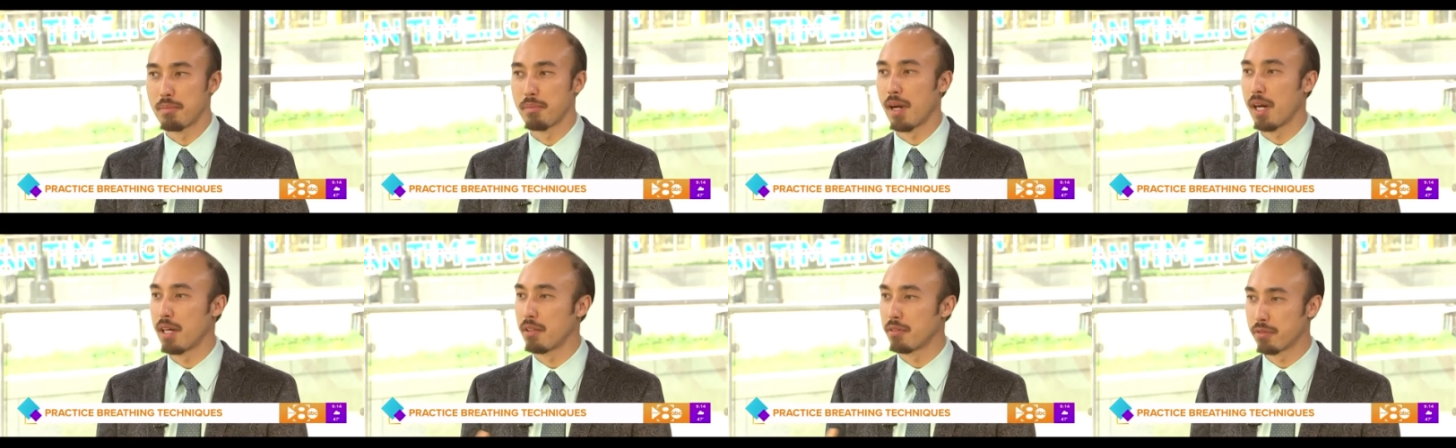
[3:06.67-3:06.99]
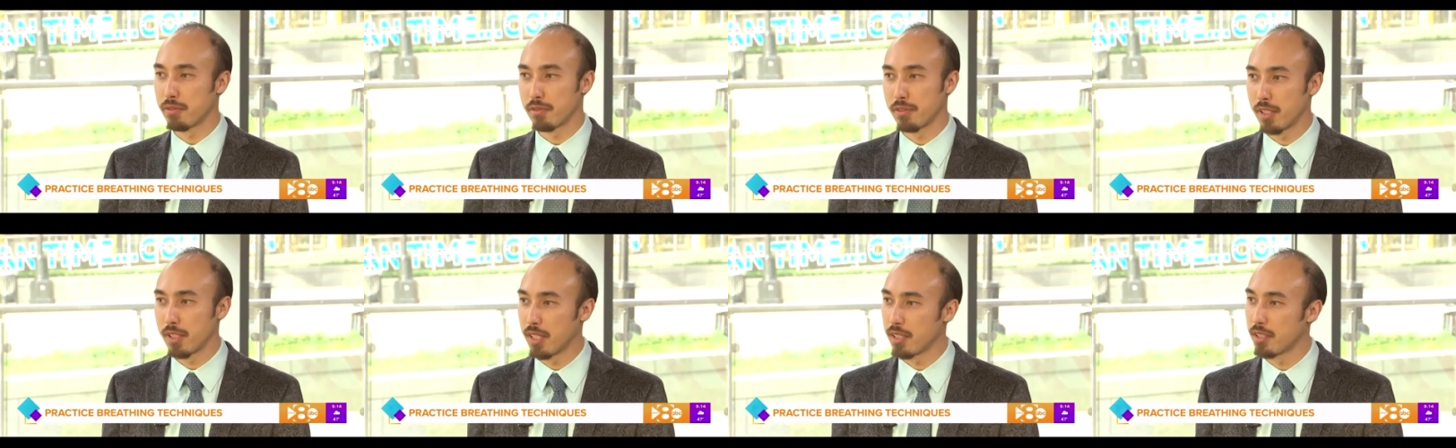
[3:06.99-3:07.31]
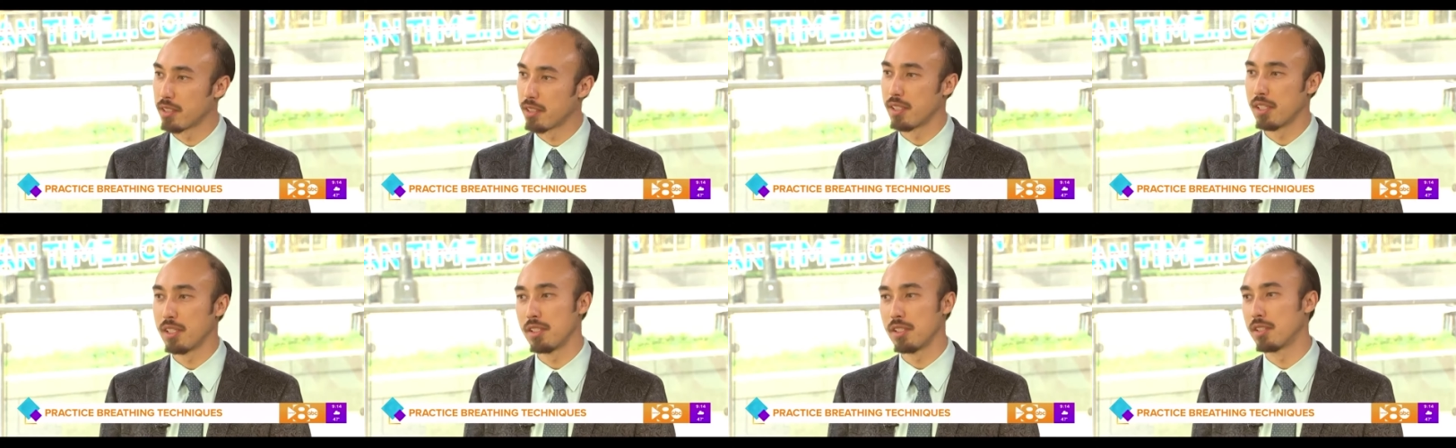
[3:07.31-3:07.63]

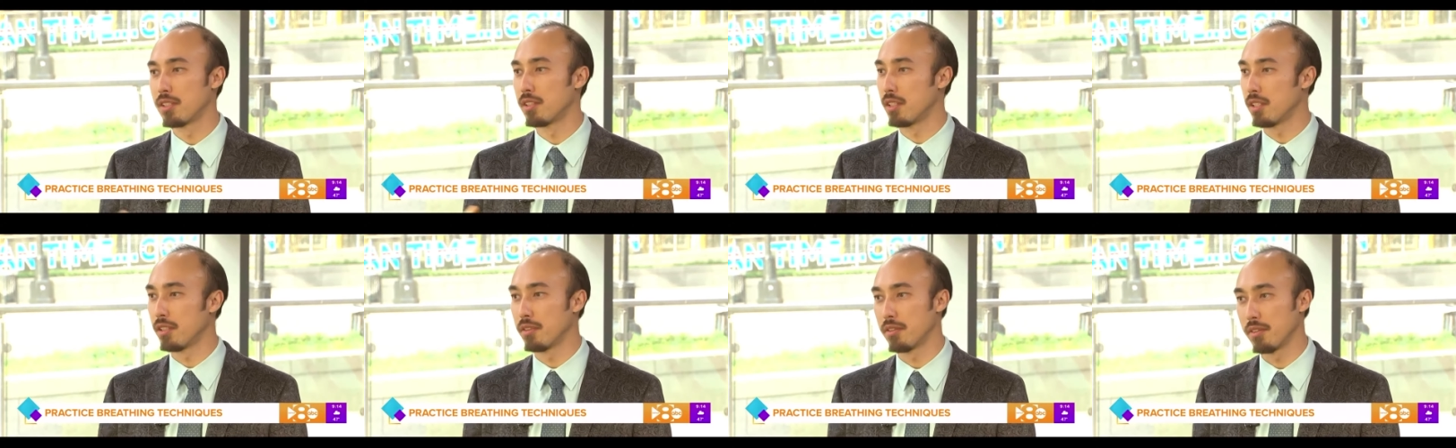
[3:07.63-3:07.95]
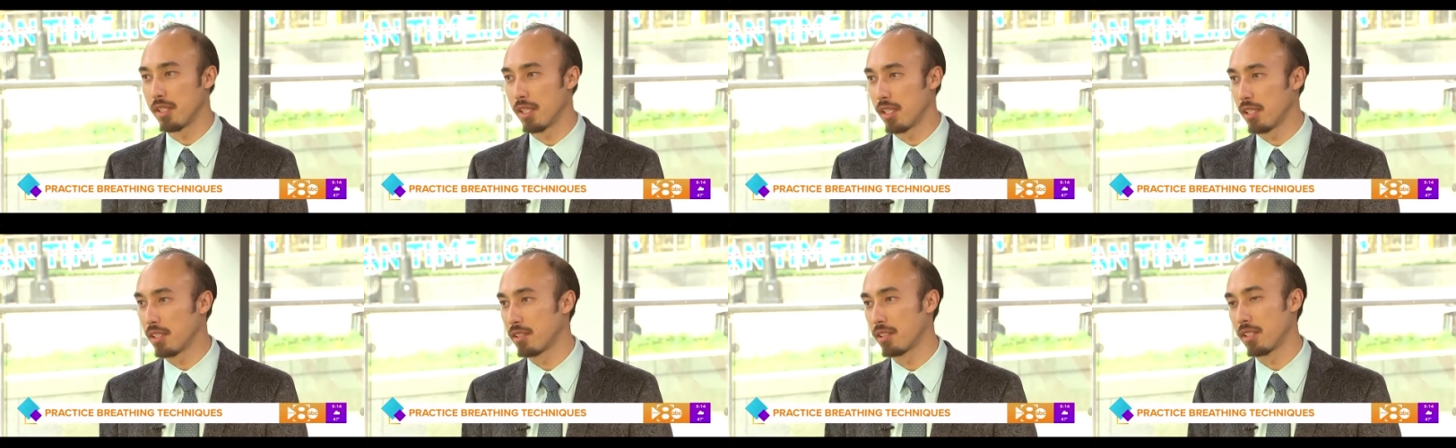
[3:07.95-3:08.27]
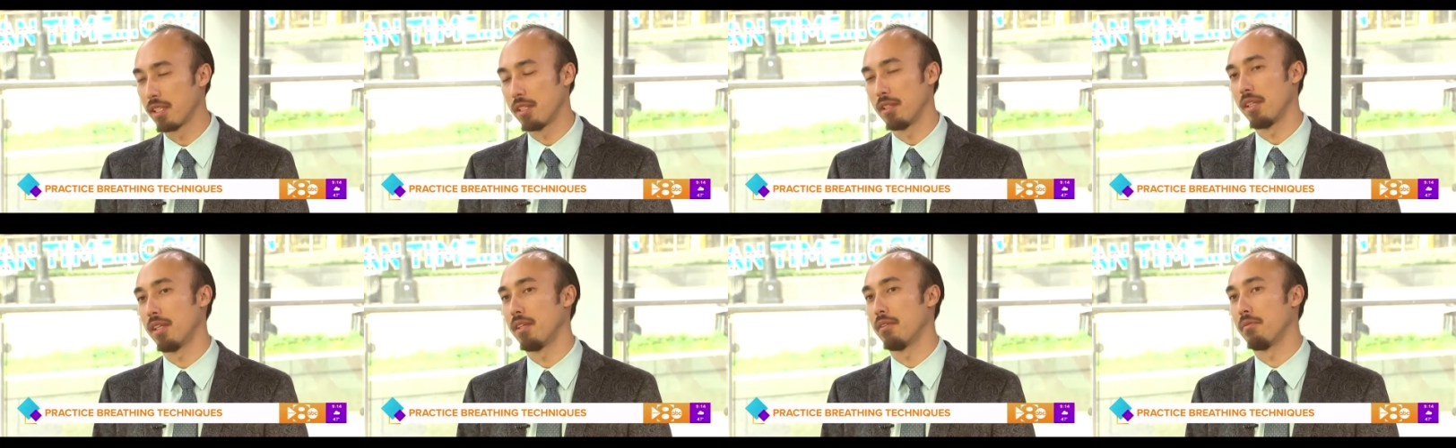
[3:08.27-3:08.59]
mindfulness and in stillness
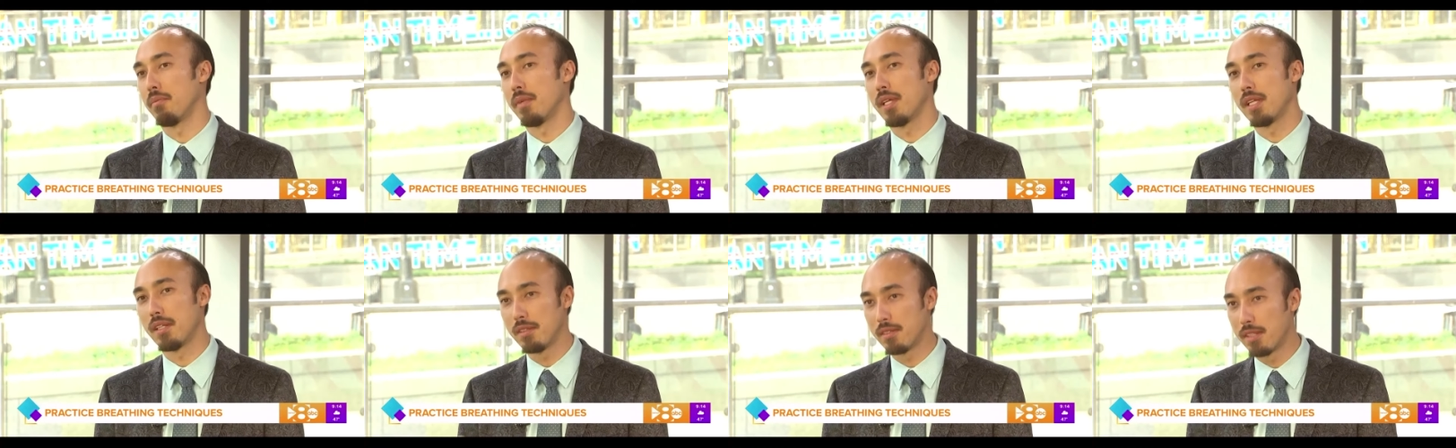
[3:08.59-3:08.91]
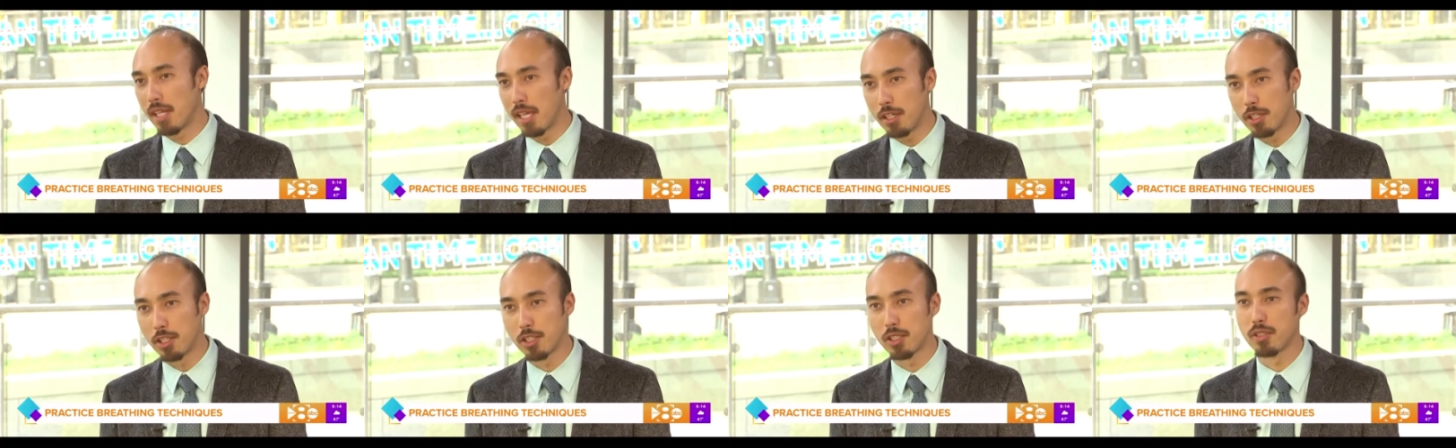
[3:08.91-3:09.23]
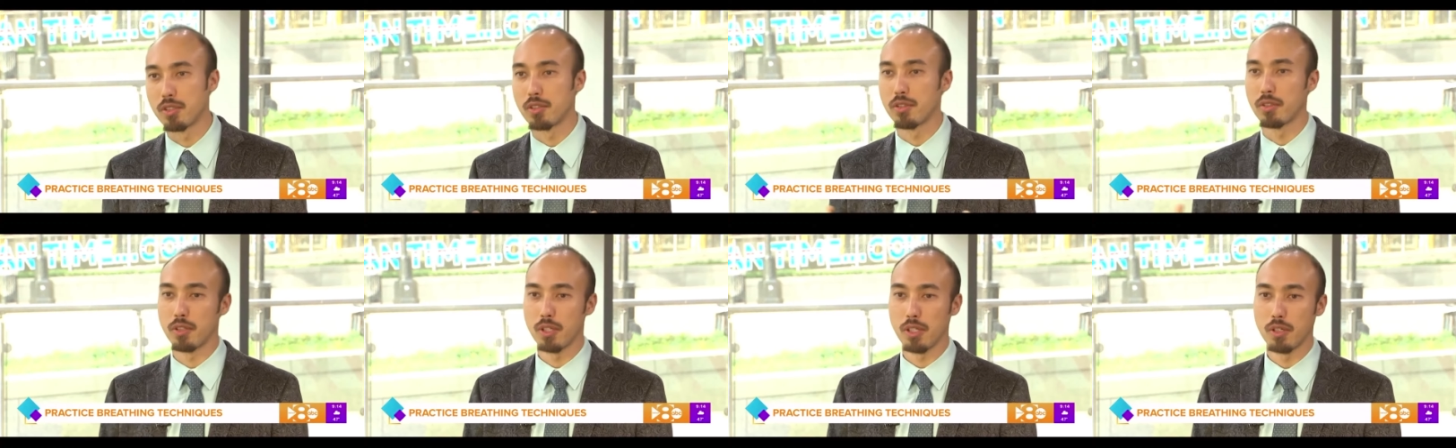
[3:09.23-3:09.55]
and, and, meditation
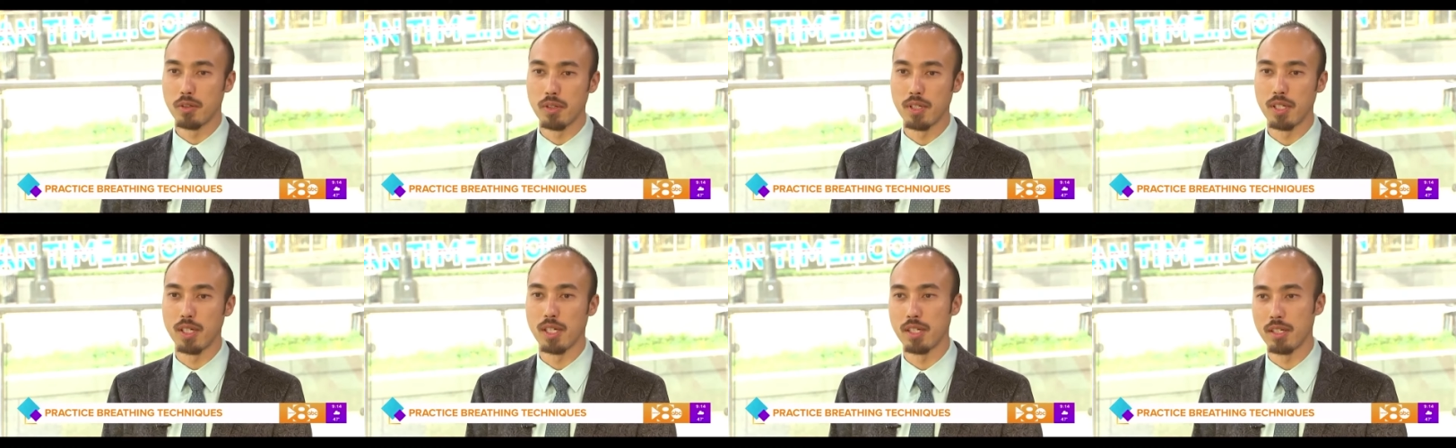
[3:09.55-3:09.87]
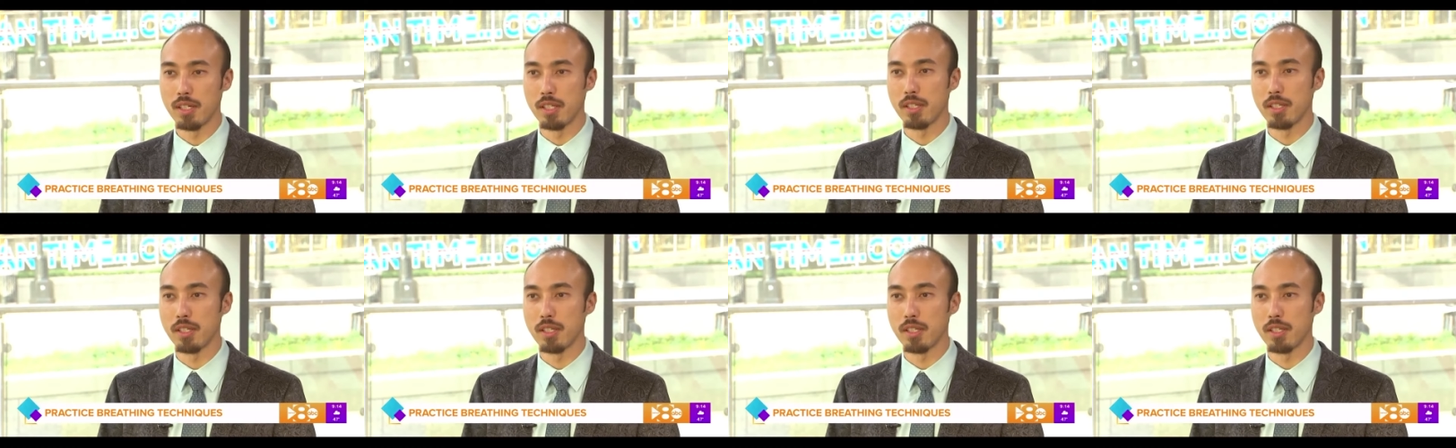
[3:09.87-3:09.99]
or yoga,